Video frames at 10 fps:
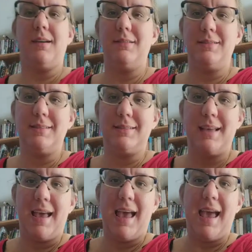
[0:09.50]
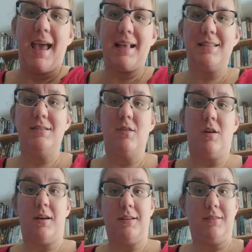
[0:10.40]
Wild. It's
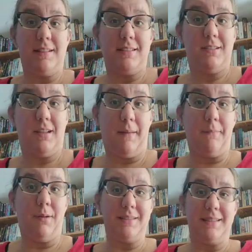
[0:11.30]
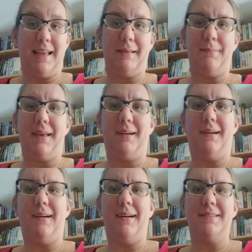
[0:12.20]
not a traditional unboxing
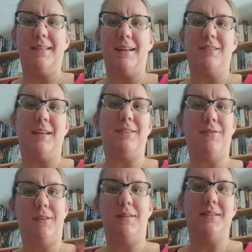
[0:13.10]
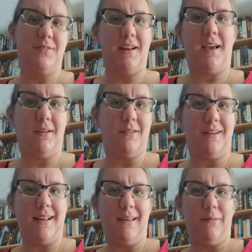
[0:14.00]
because I tried to film this video
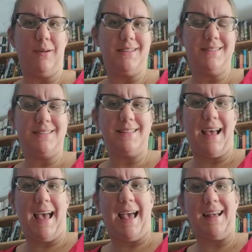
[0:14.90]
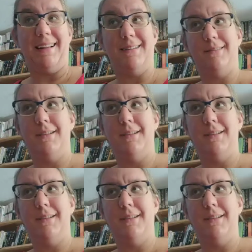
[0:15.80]
already once, uh,